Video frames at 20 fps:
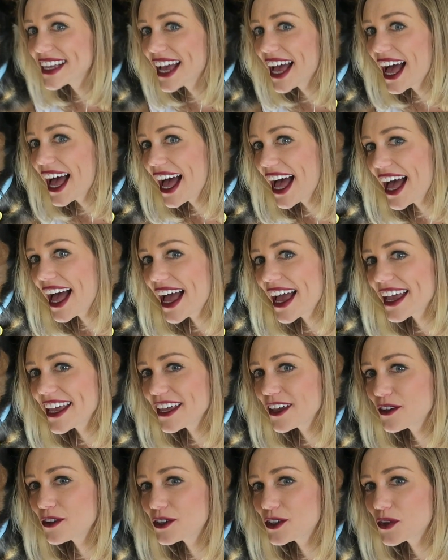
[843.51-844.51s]
Say hi,
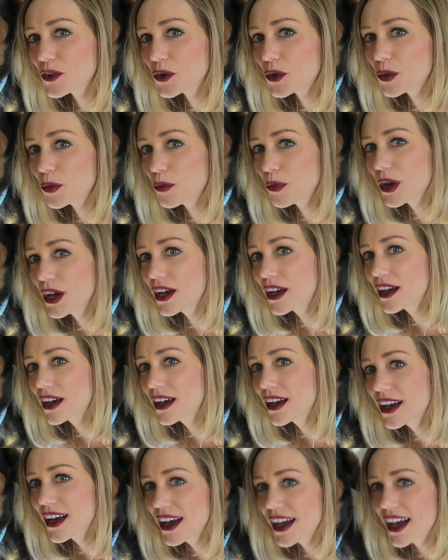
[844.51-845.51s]
YouTube.
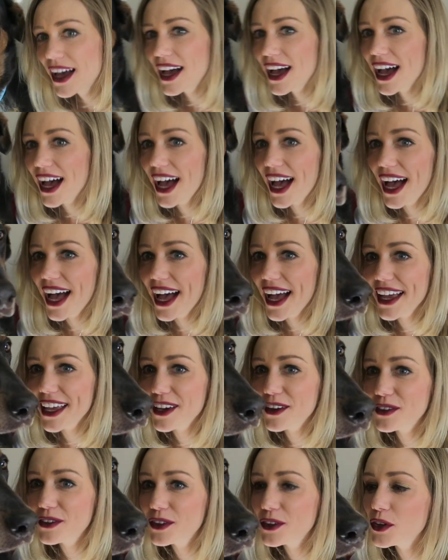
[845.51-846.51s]
Hi,
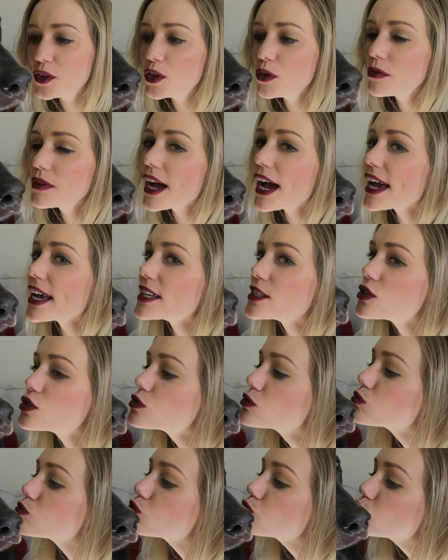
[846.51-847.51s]
YouTube. Can I kiss
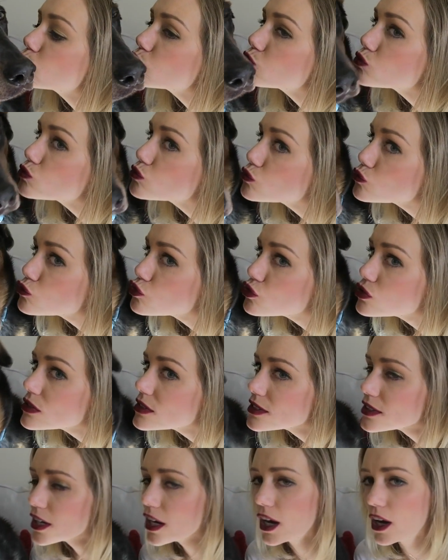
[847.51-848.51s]
you?
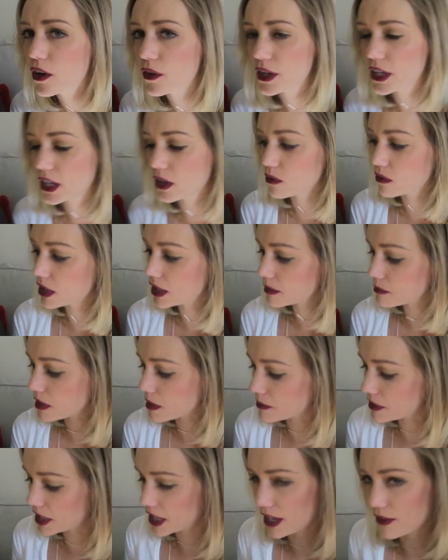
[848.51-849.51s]
Oh, you don't want
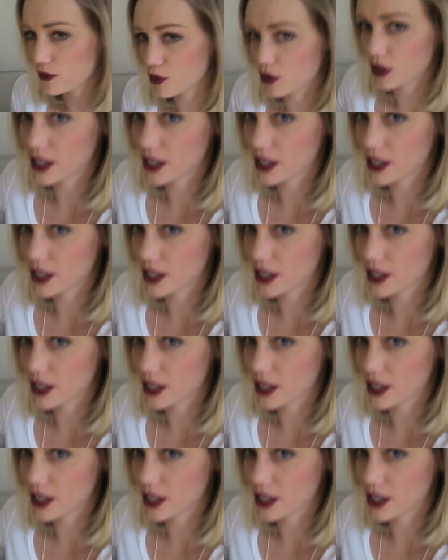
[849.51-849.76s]
Mama to give you